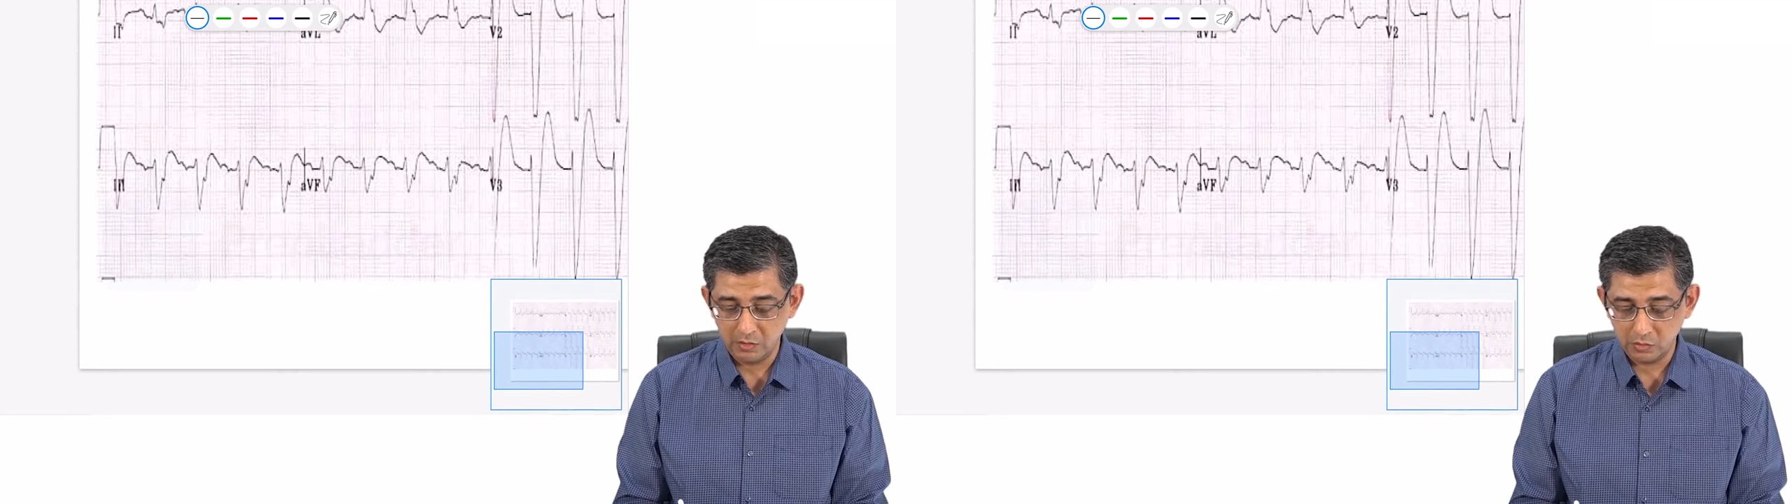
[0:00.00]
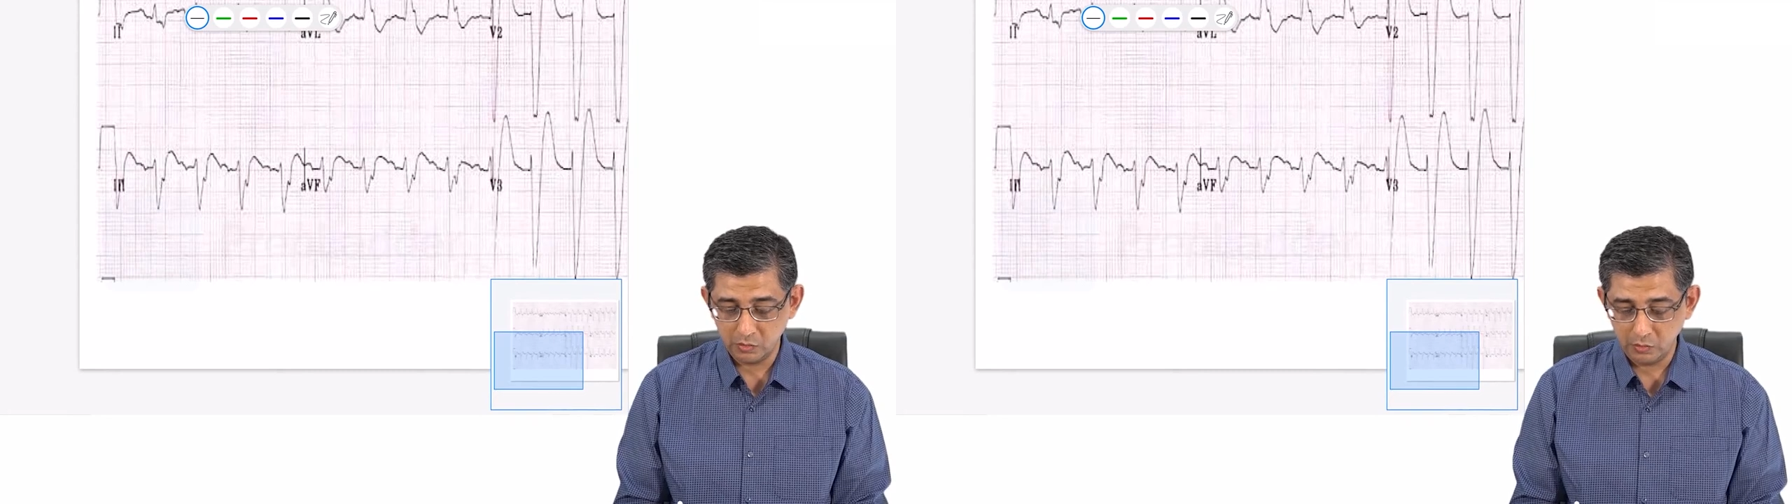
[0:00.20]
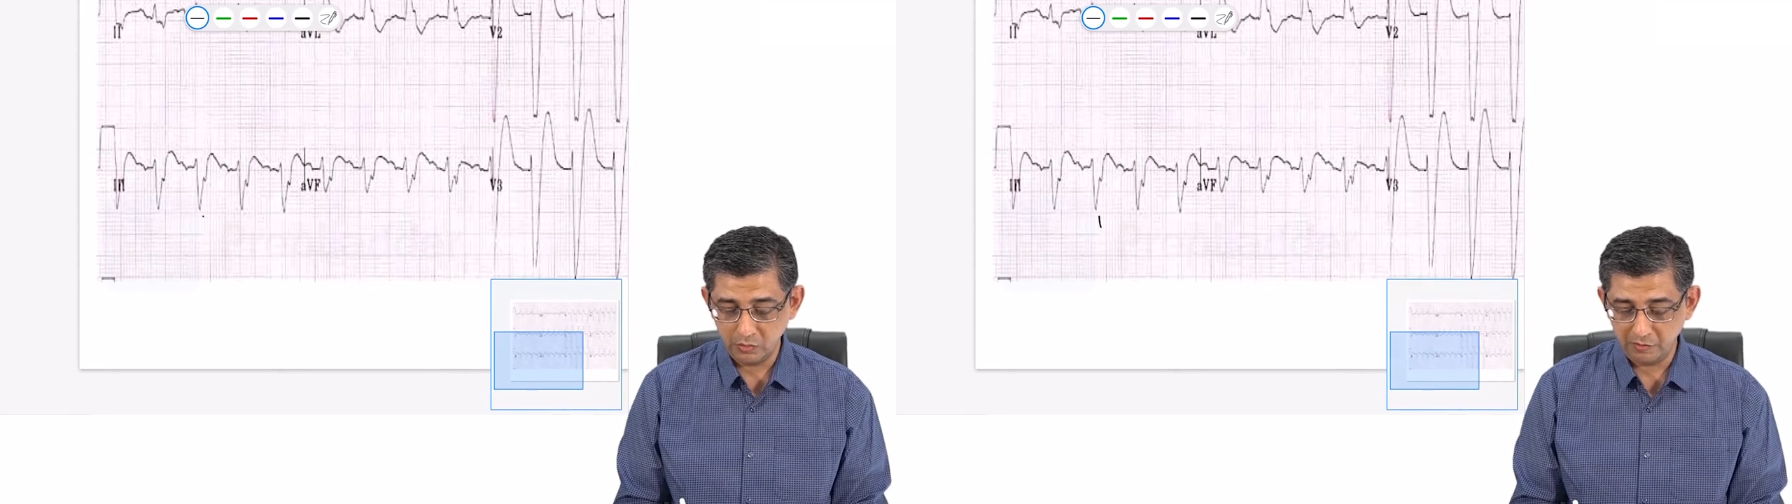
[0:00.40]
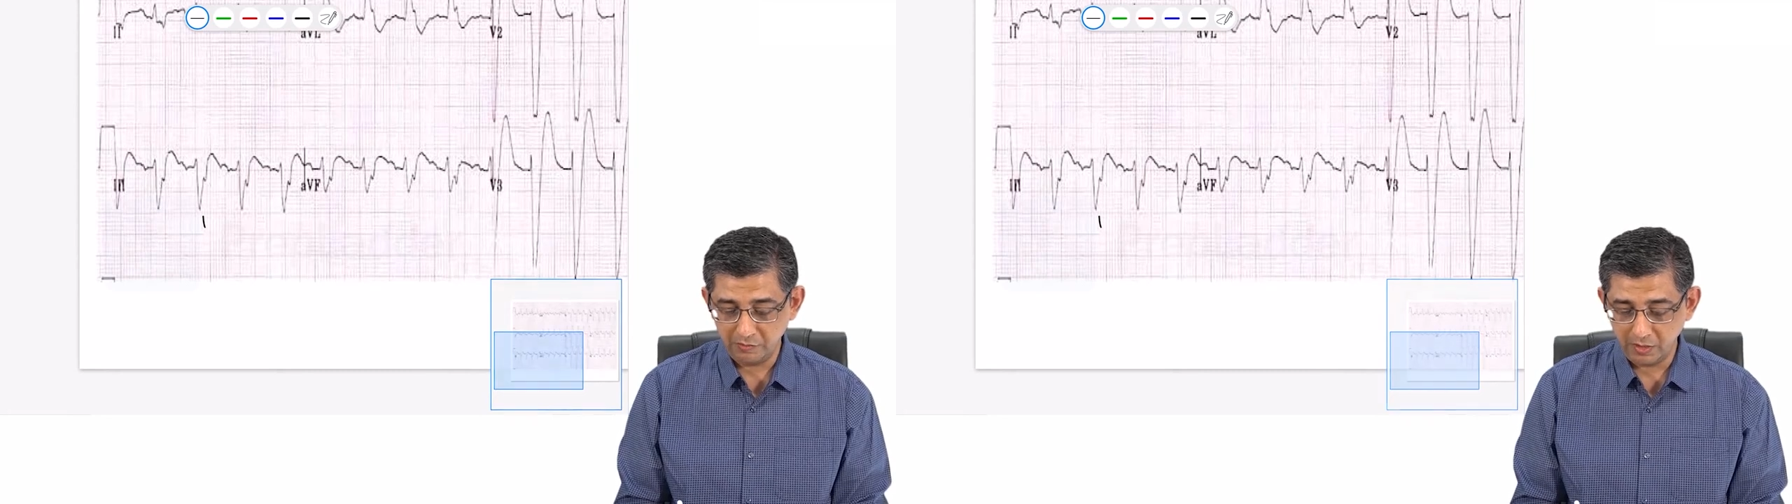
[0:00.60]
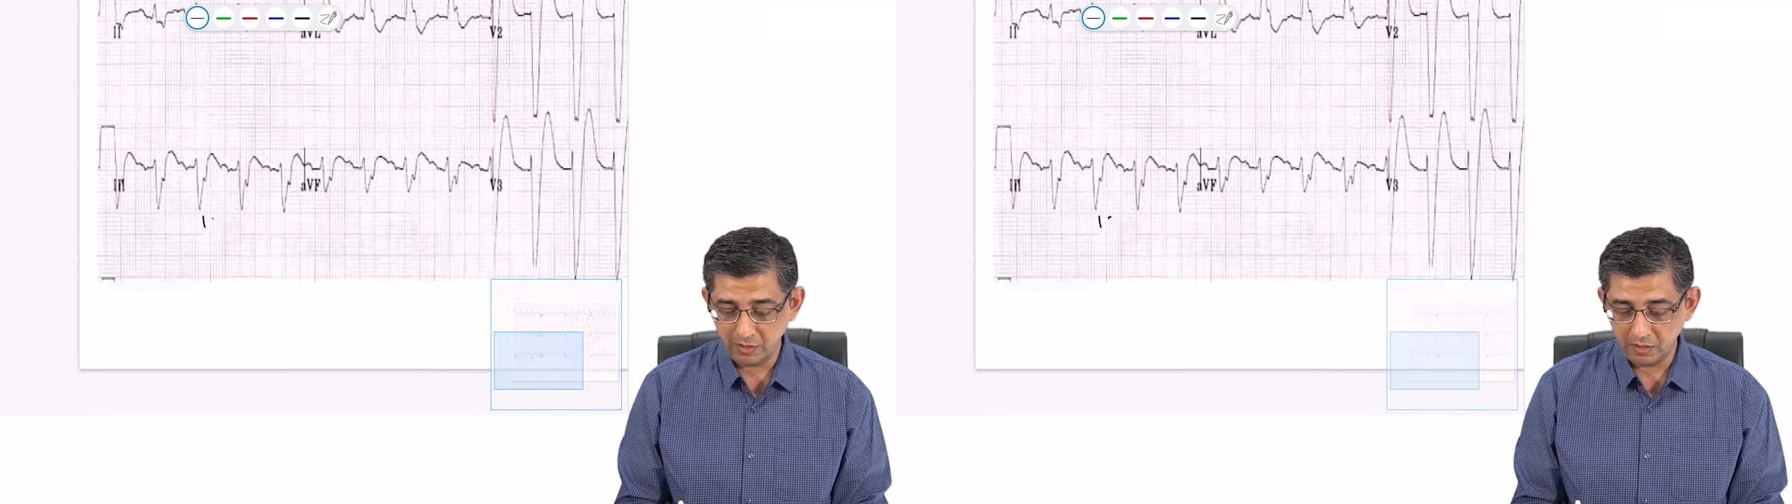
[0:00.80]
So you
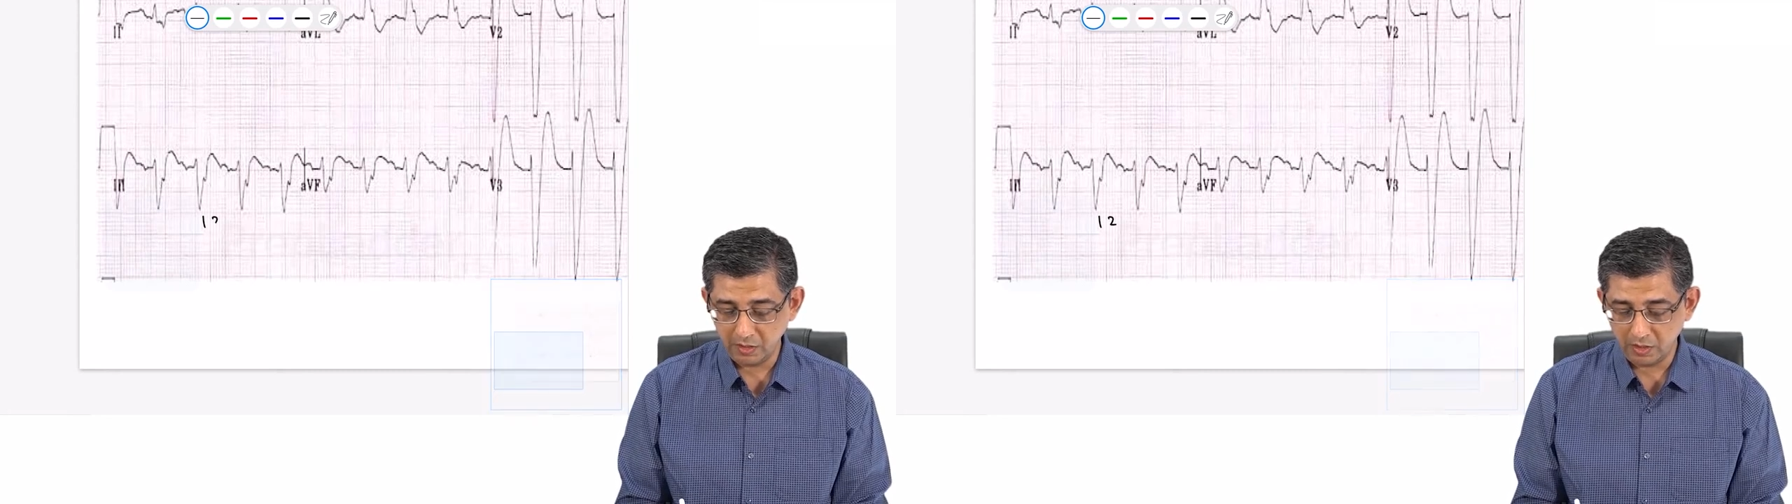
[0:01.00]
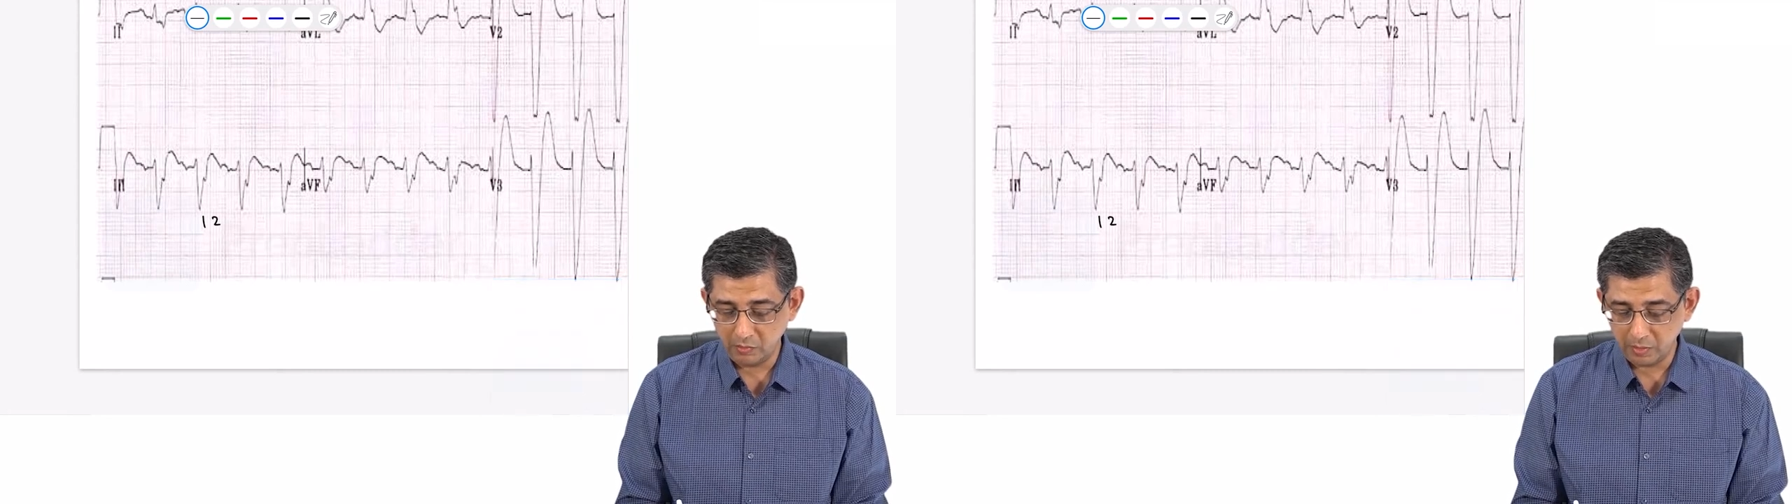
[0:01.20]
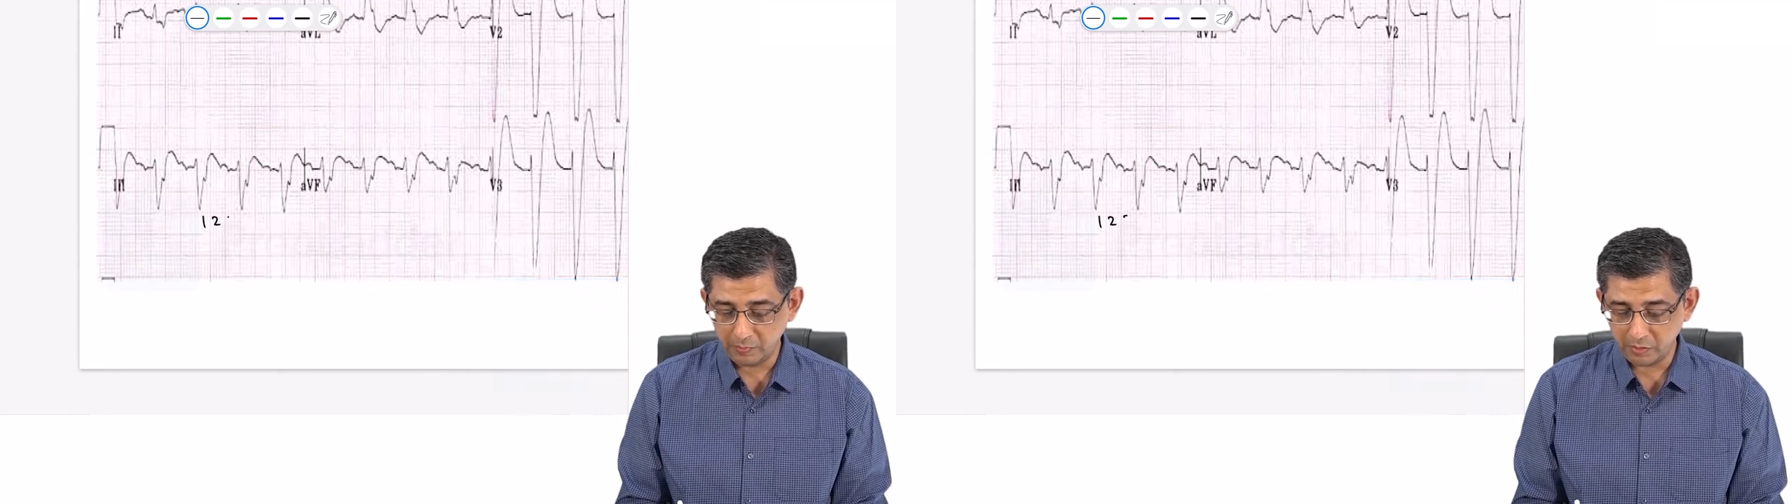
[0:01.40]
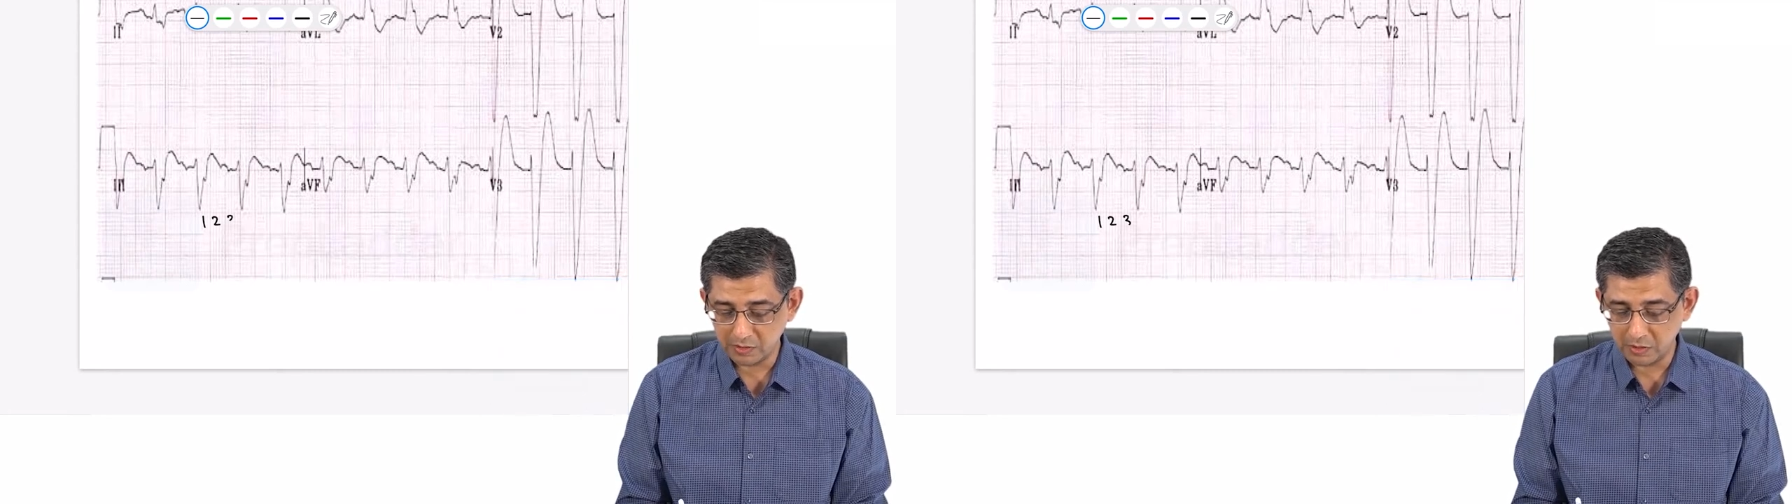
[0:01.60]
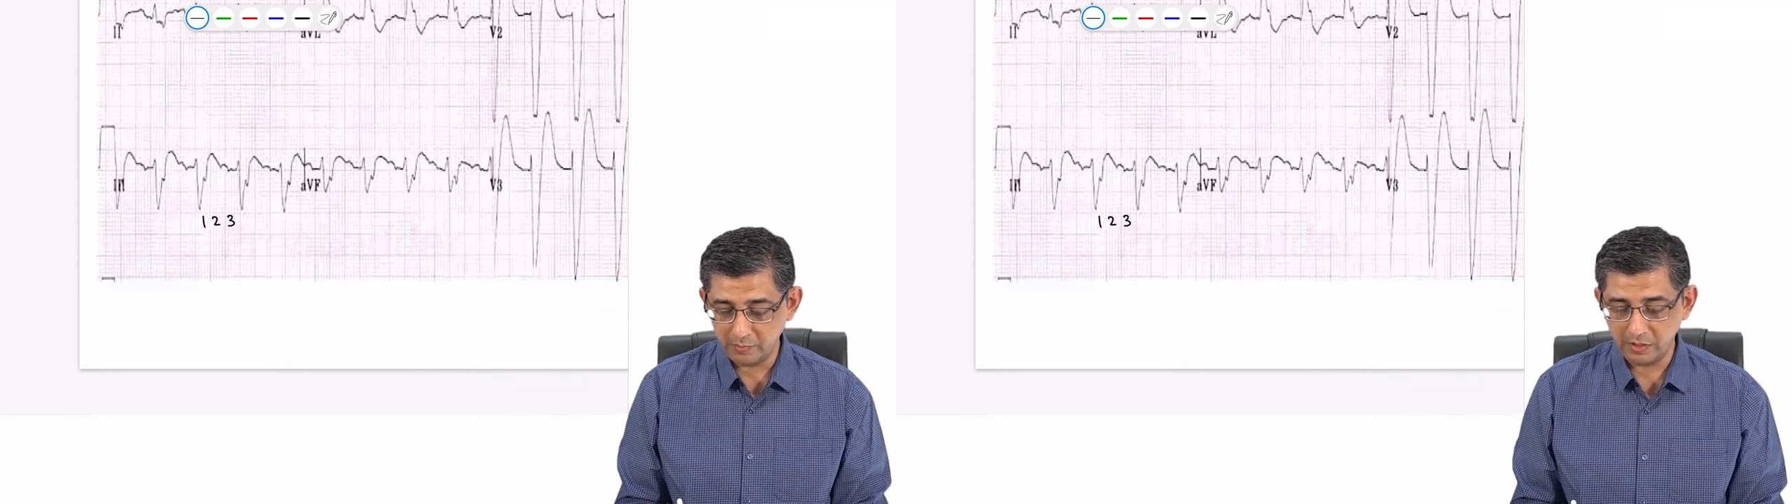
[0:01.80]
definitely can count
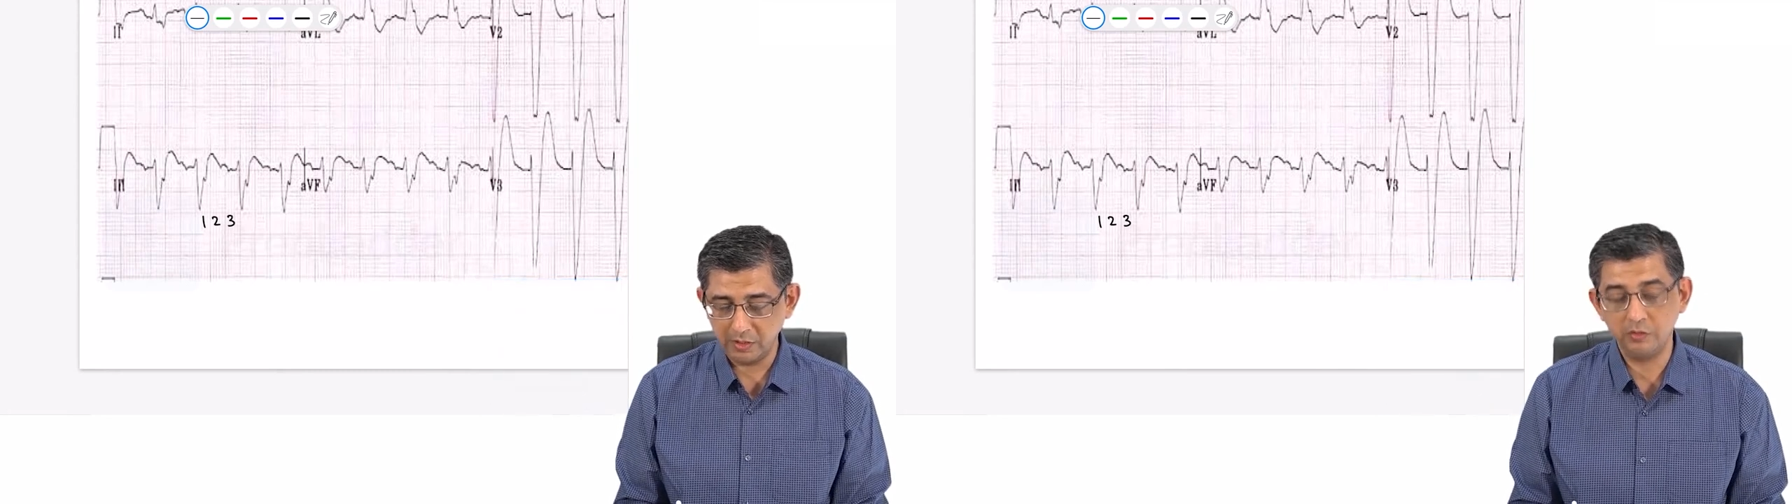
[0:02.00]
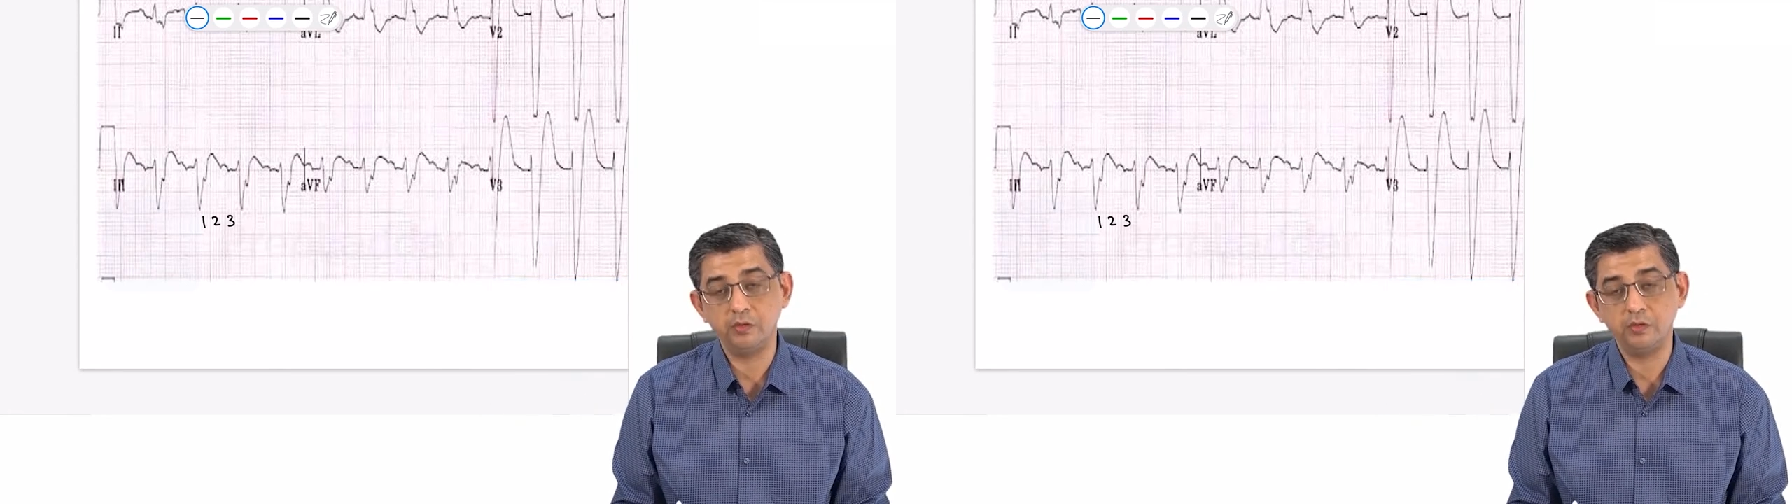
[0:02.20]
approximately